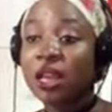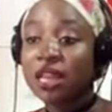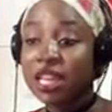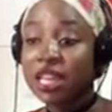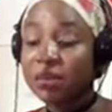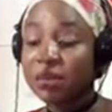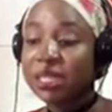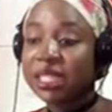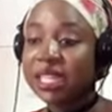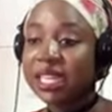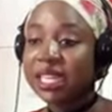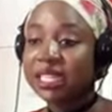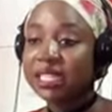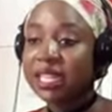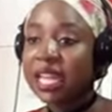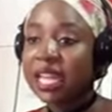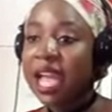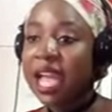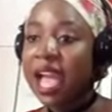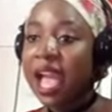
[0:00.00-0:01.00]
Limited.
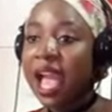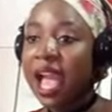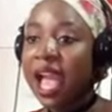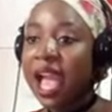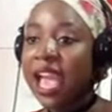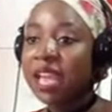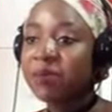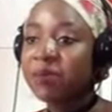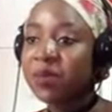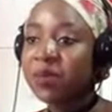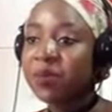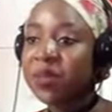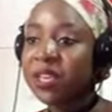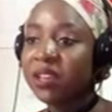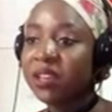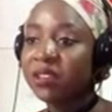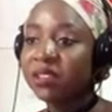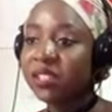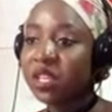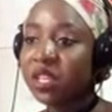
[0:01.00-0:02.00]
IB
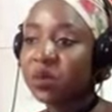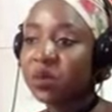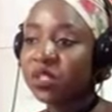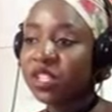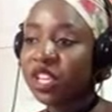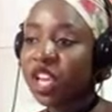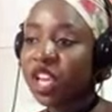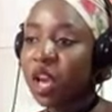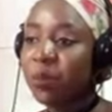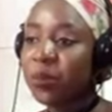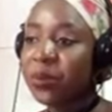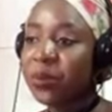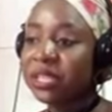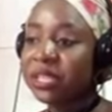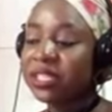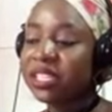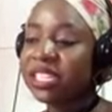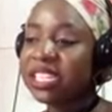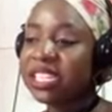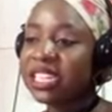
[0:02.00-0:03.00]
PLC was
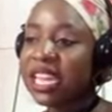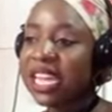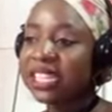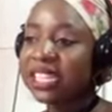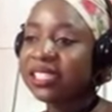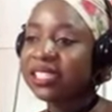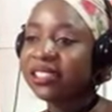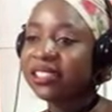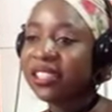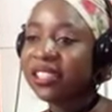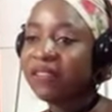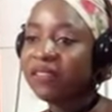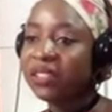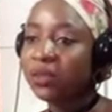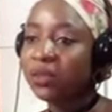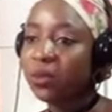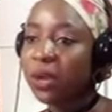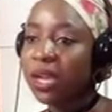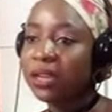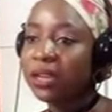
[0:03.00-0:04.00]
incorporated in
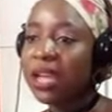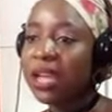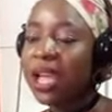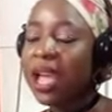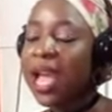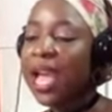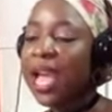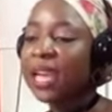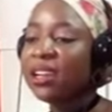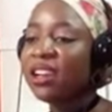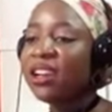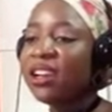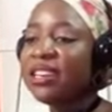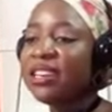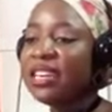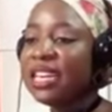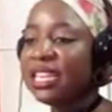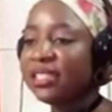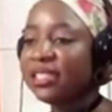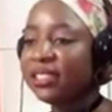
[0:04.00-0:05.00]
1971 and got
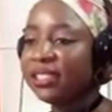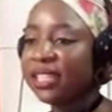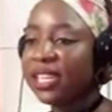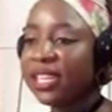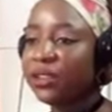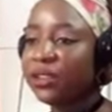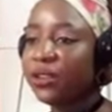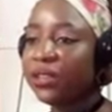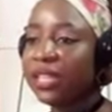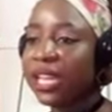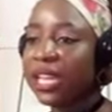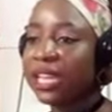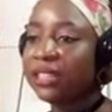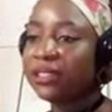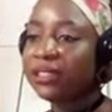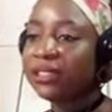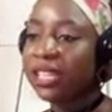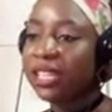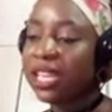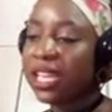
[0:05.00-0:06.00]
listed on the
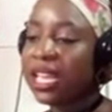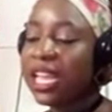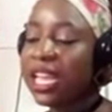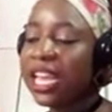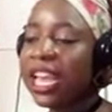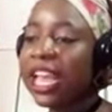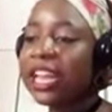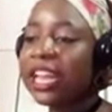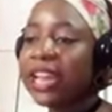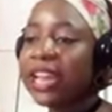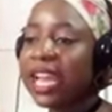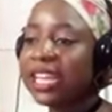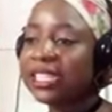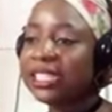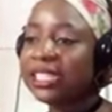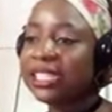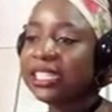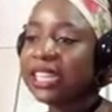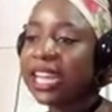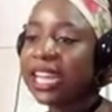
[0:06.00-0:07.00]
NSE in
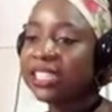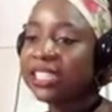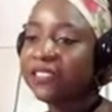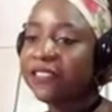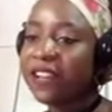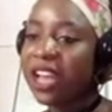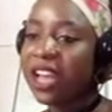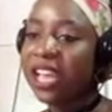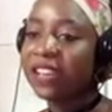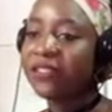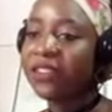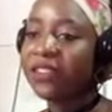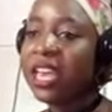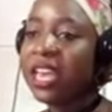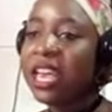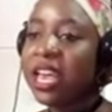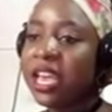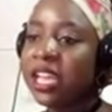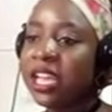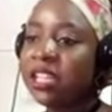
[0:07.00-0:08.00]
1995.
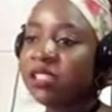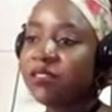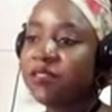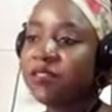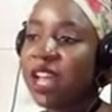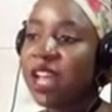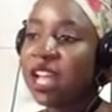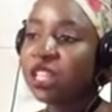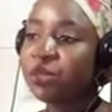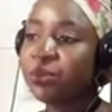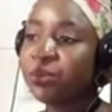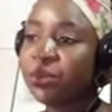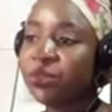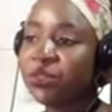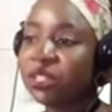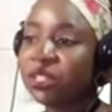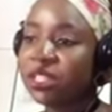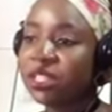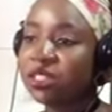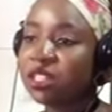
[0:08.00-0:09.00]
Interfact
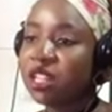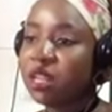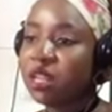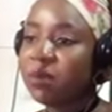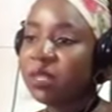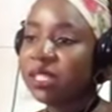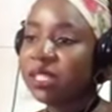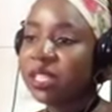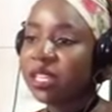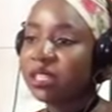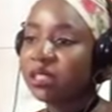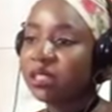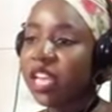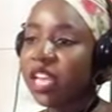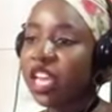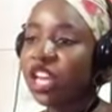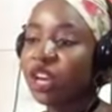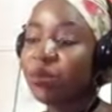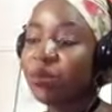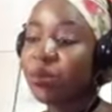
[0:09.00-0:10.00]
Beverages Limited,
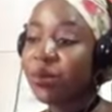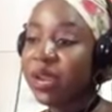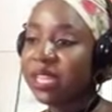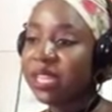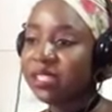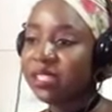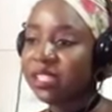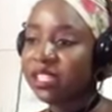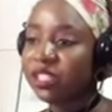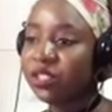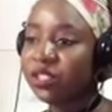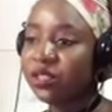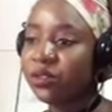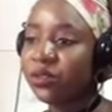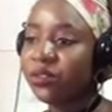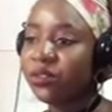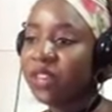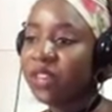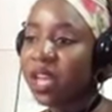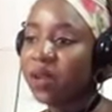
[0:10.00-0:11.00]
incorporated in
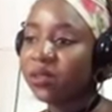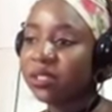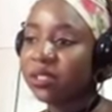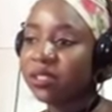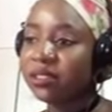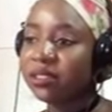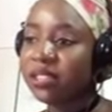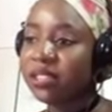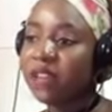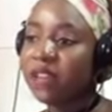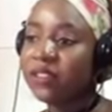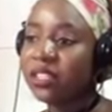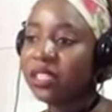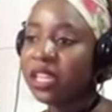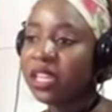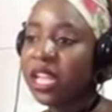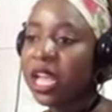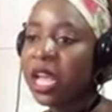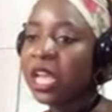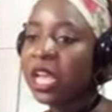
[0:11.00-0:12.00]

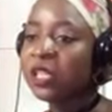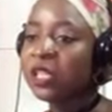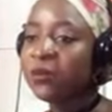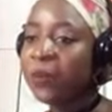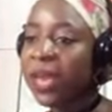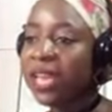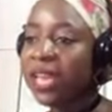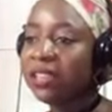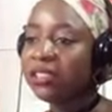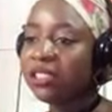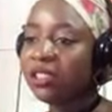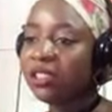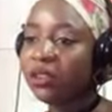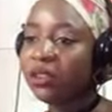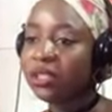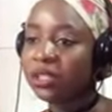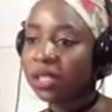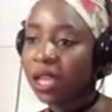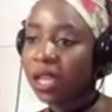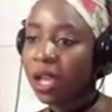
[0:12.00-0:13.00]
2007, is based in
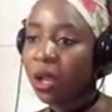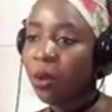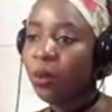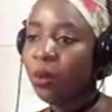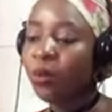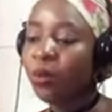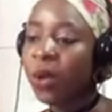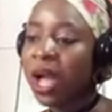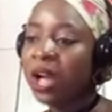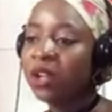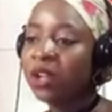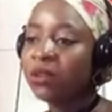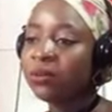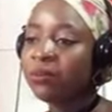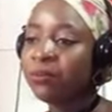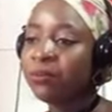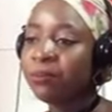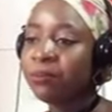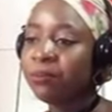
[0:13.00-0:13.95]
Onitsha, while